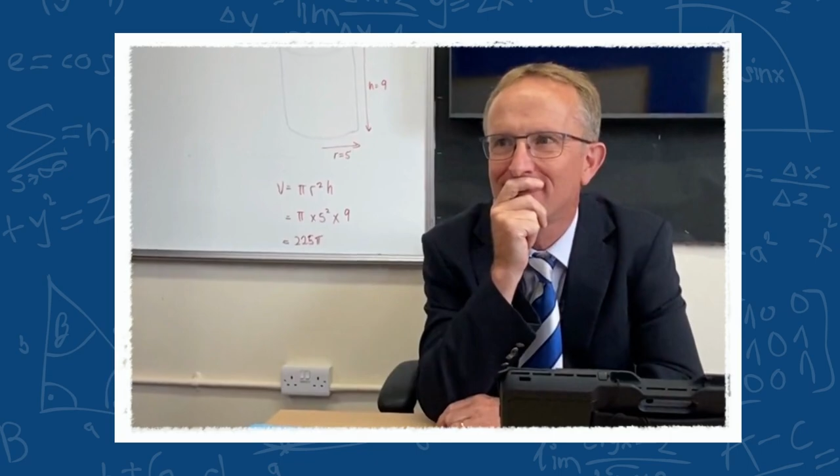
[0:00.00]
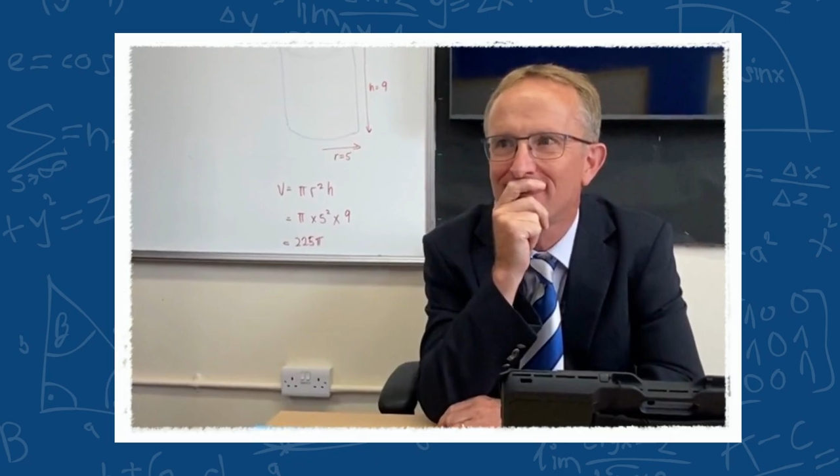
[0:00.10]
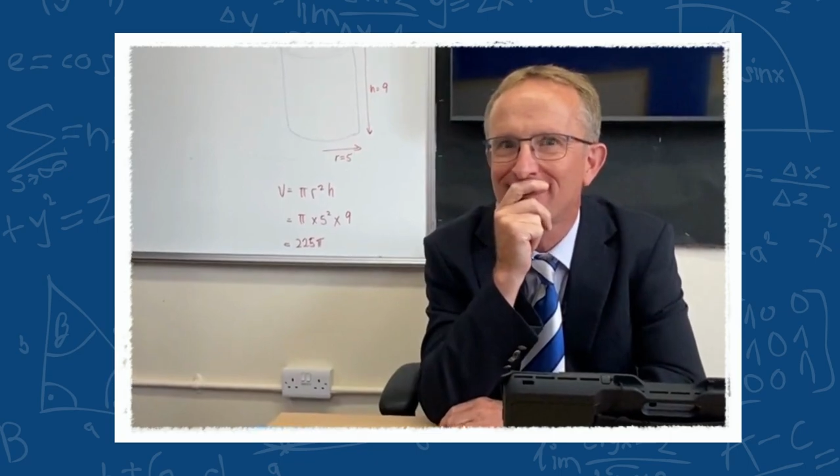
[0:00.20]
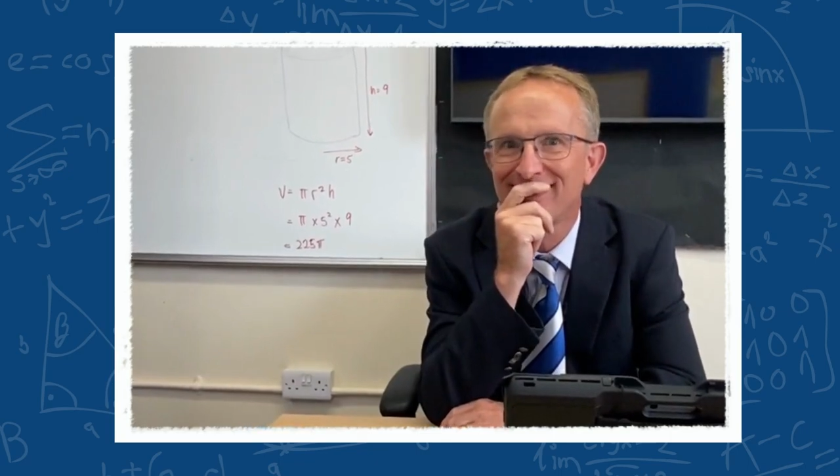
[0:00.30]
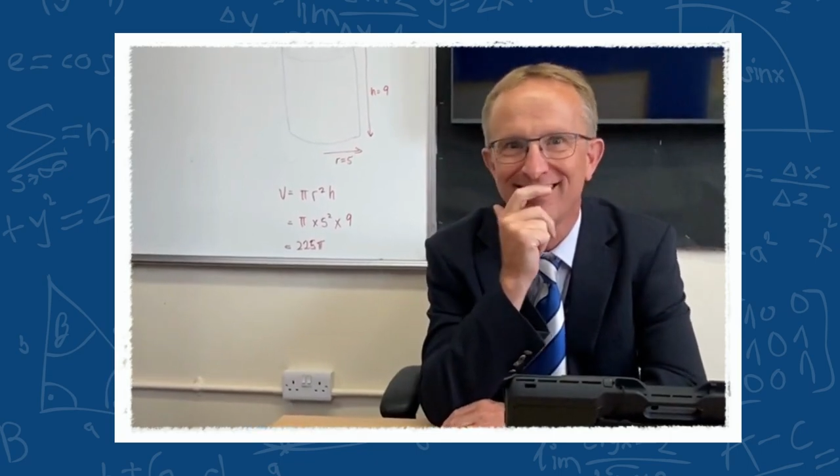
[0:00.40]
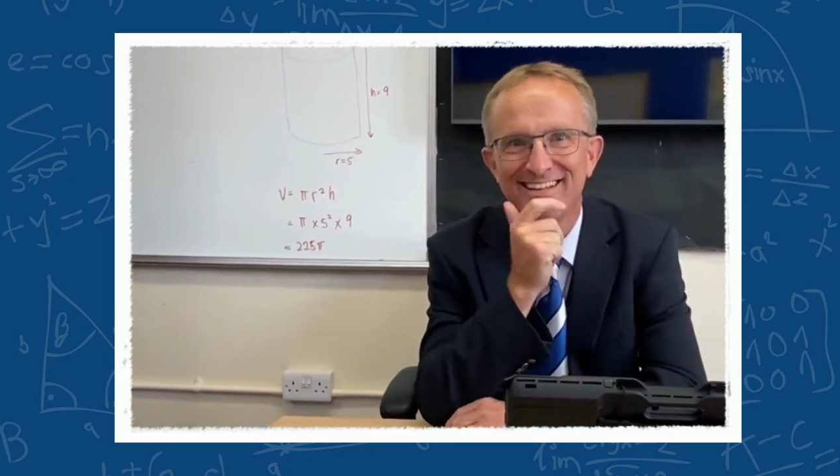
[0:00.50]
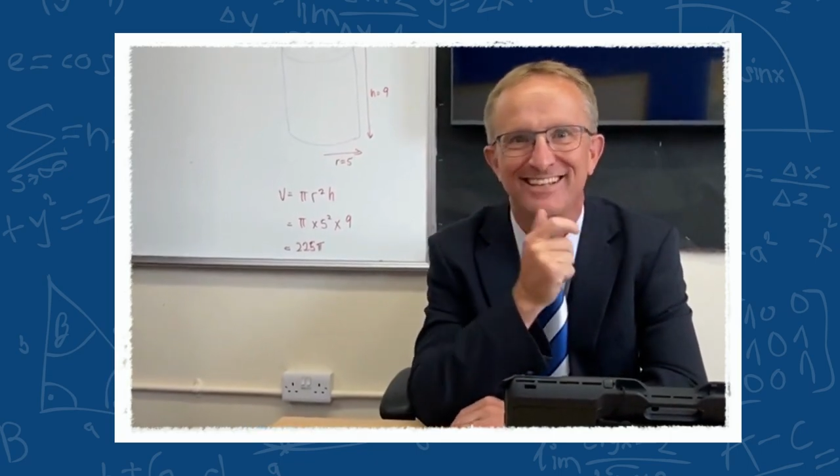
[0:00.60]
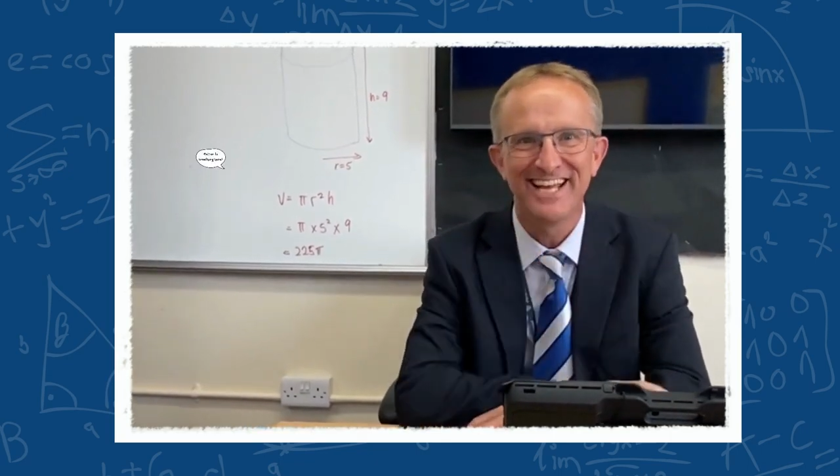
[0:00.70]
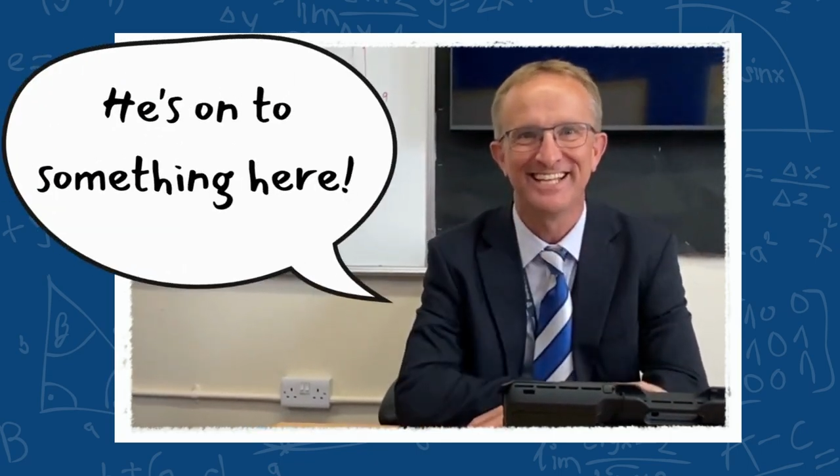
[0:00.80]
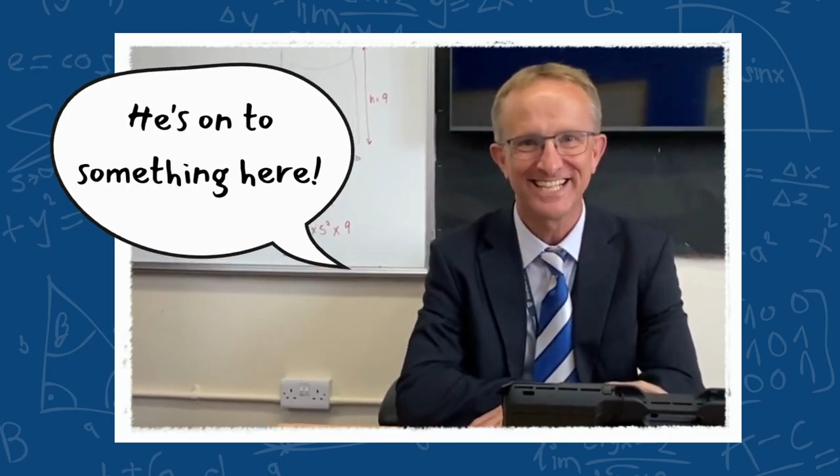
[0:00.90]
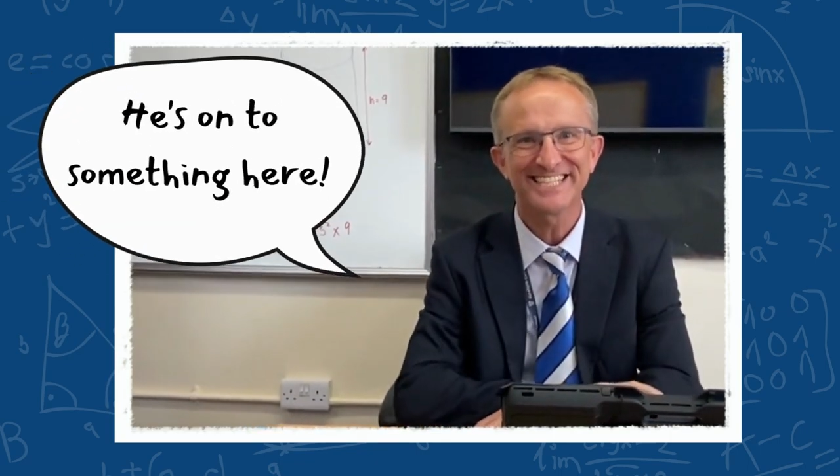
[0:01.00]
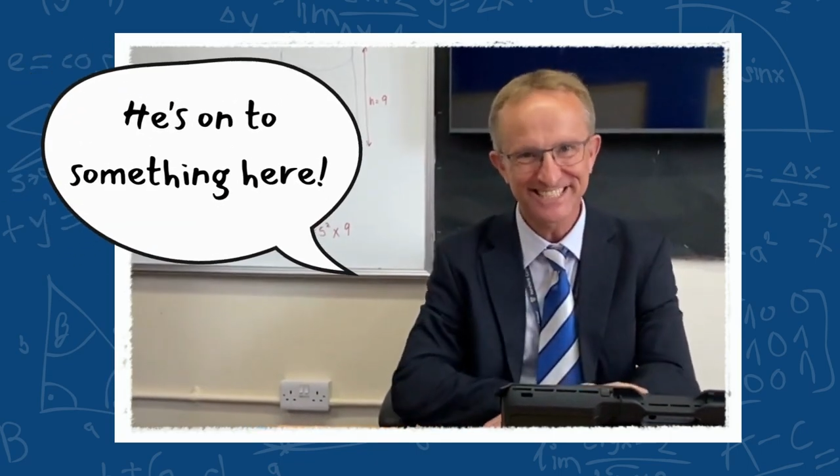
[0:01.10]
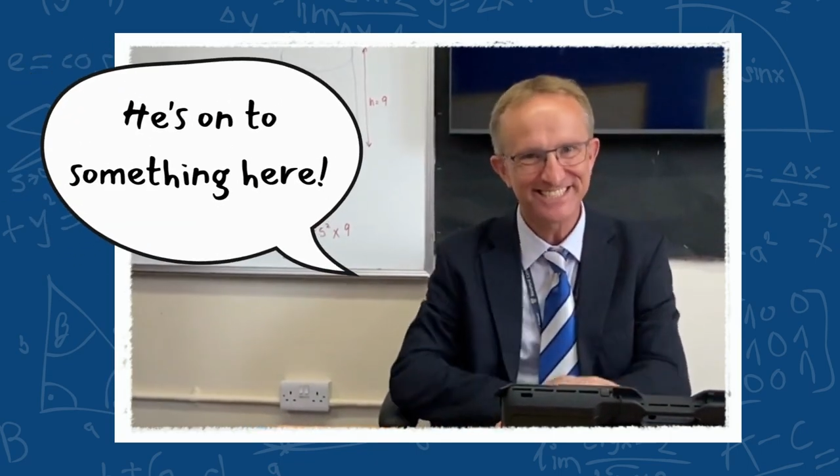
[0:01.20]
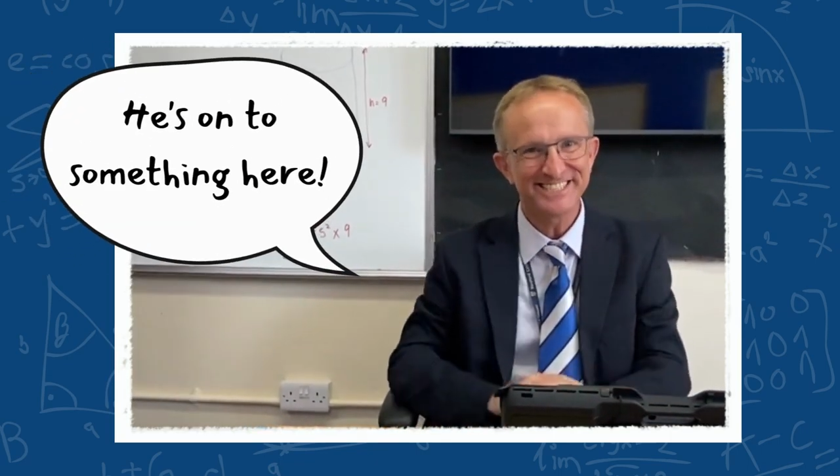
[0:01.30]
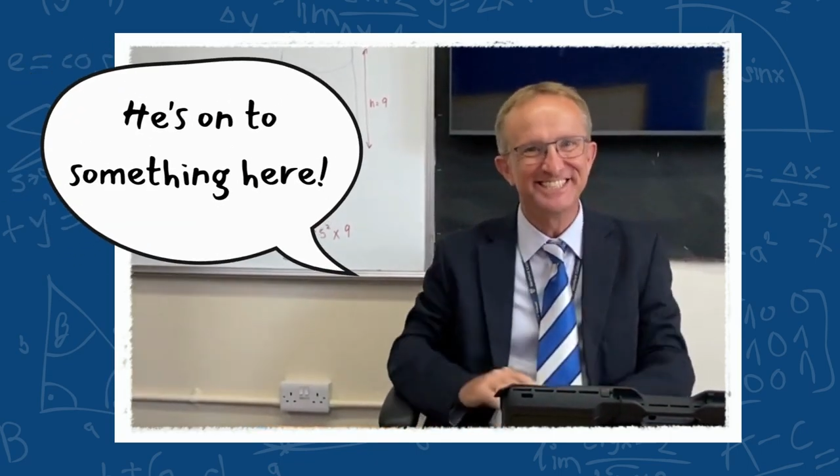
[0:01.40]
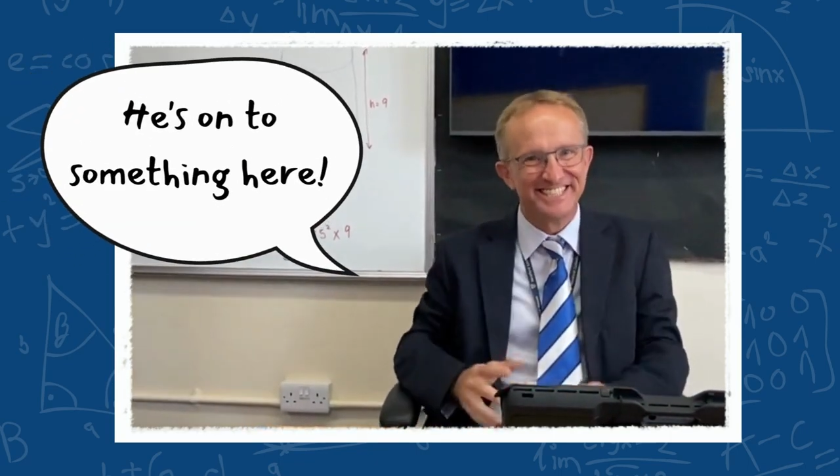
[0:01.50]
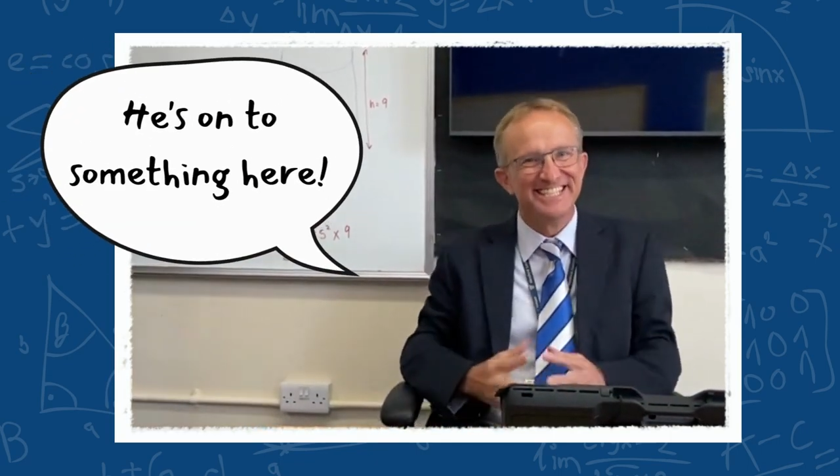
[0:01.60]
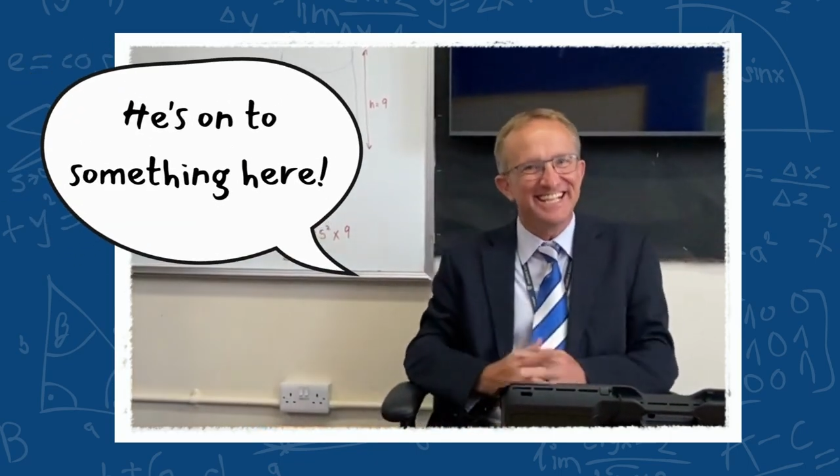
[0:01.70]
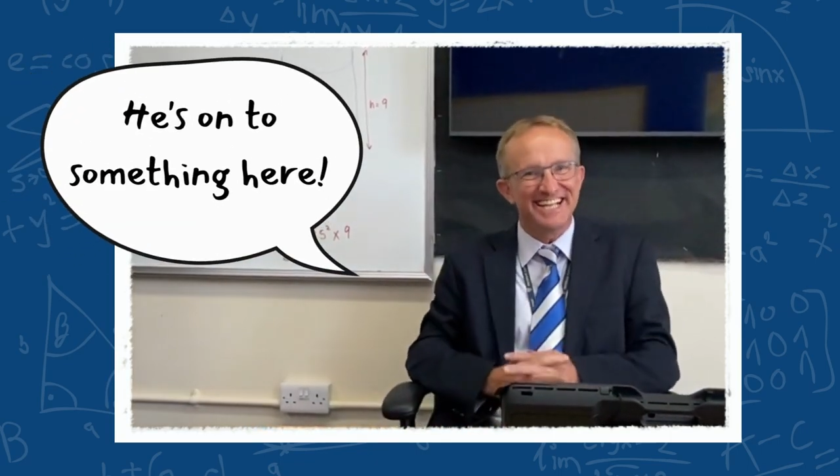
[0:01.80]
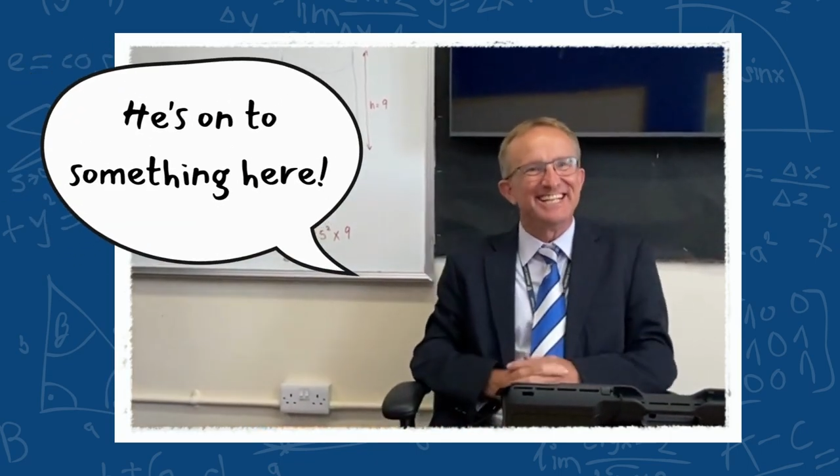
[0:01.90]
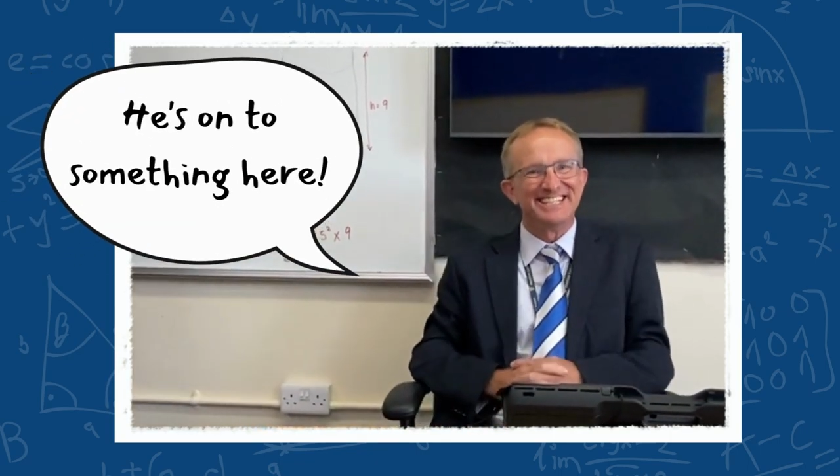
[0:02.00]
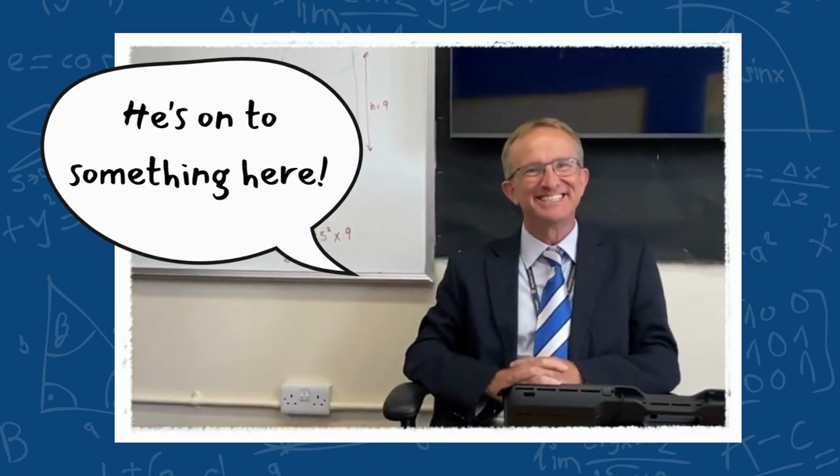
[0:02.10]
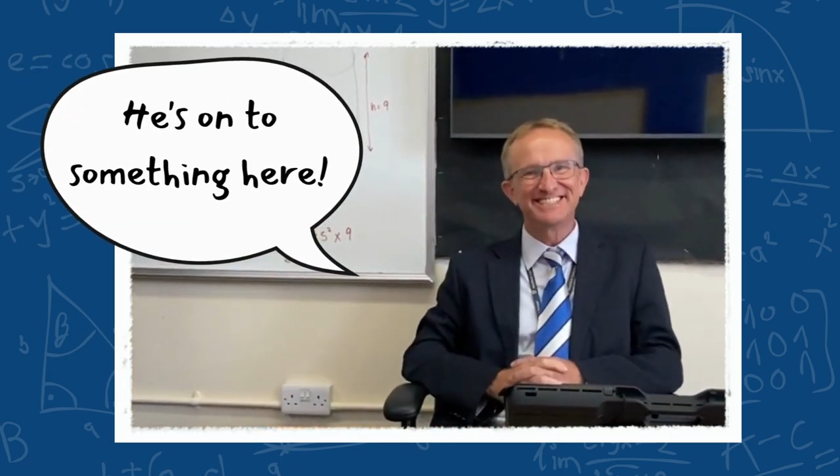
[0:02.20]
thought to myself, he's onto something here.